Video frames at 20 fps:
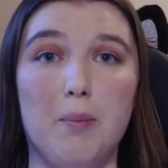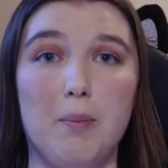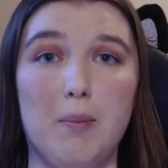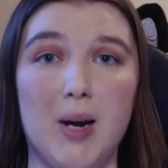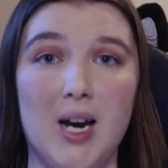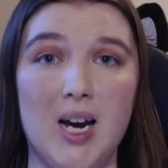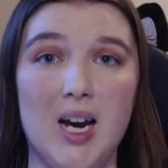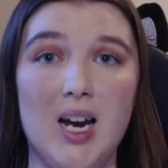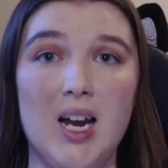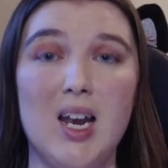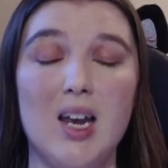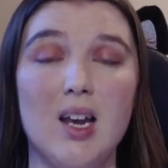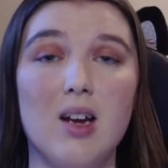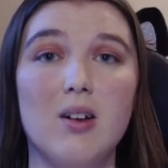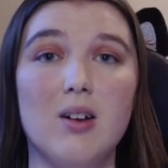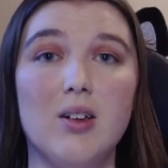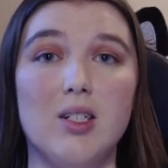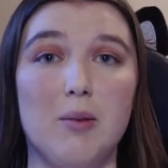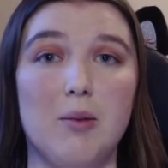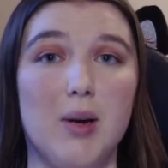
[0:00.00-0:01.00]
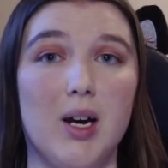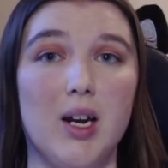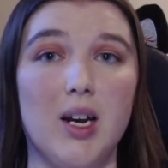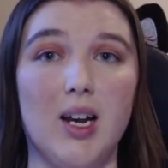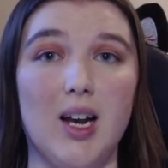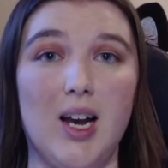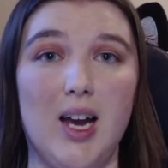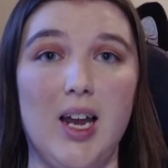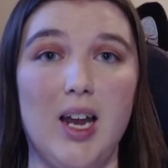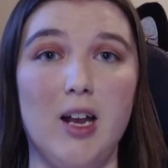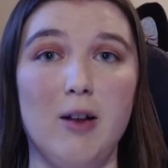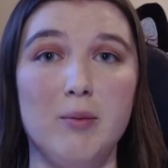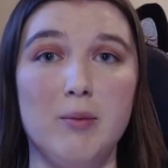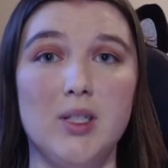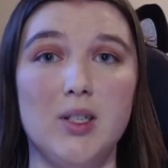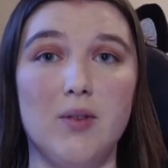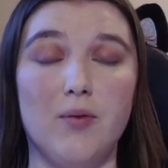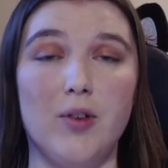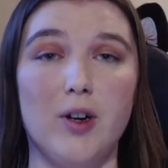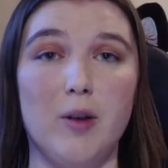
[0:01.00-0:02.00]
buy demonic
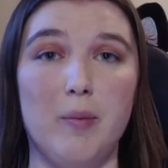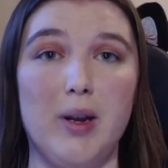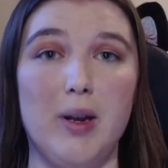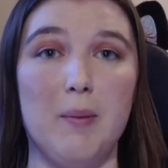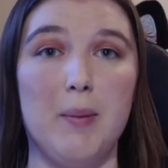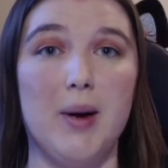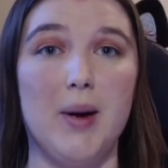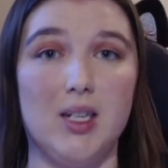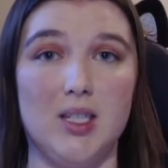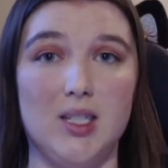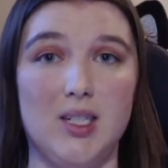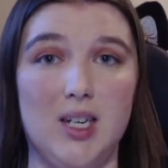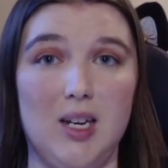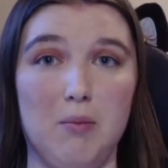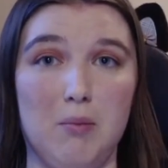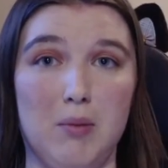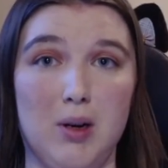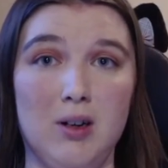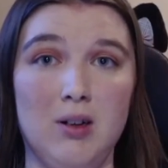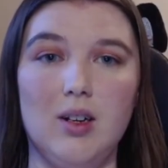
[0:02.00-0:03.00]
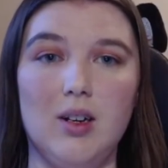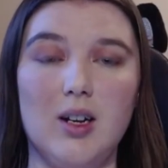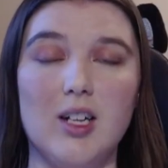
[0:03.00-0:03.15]
items from an apostate monk,